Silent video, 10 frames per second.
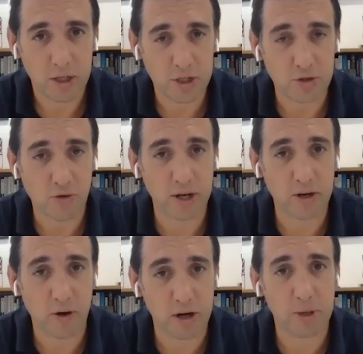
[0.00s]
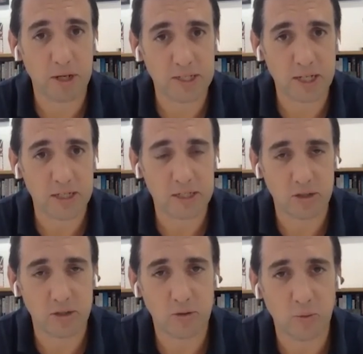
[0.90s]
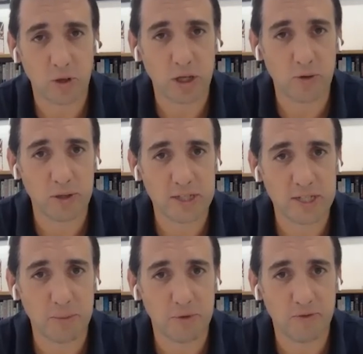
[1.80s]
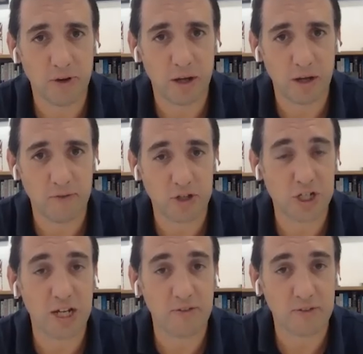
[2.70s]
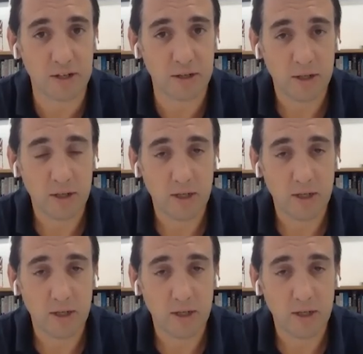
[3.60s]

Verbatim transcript: shows great credibility into what you and the team have uh, have achieved in